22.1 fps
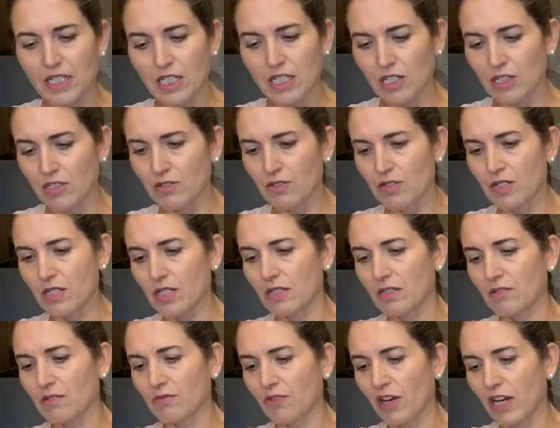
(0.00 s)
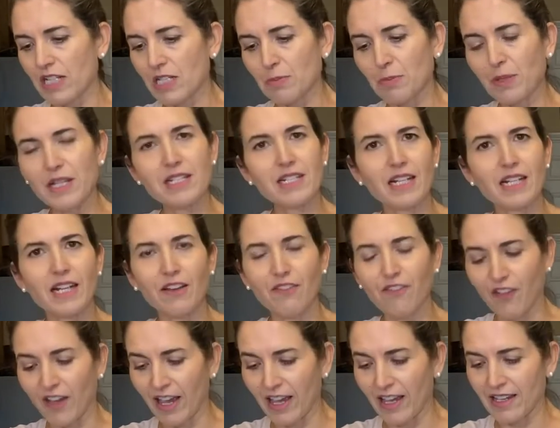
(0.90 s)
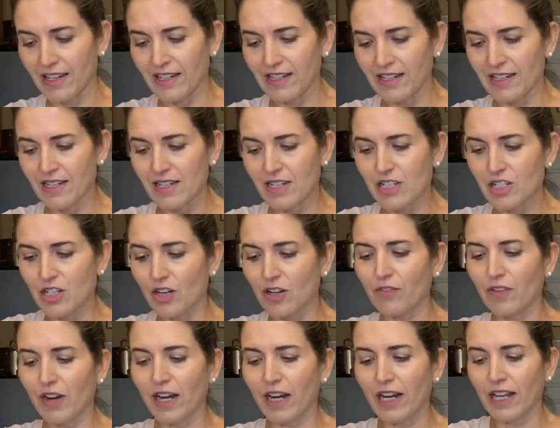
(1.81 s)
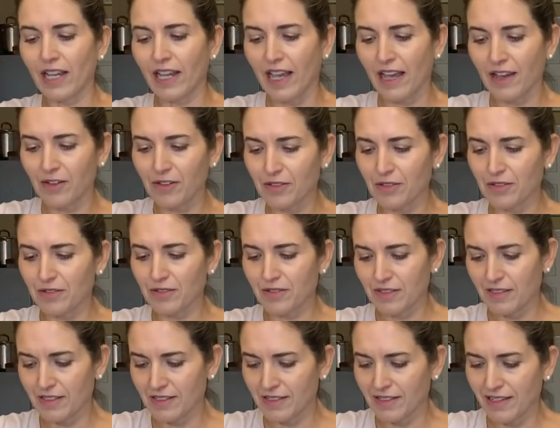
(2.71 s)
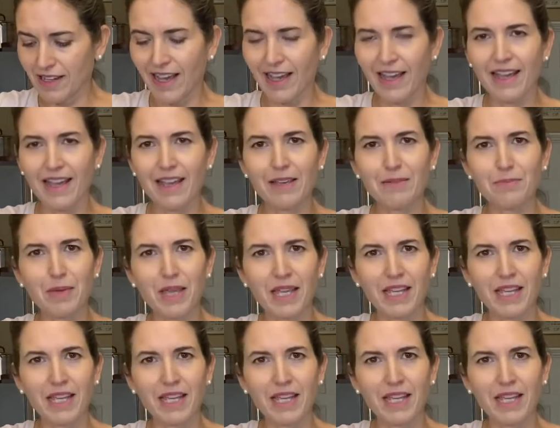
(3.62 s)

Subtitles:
use in recipes, and if I start running out, I make a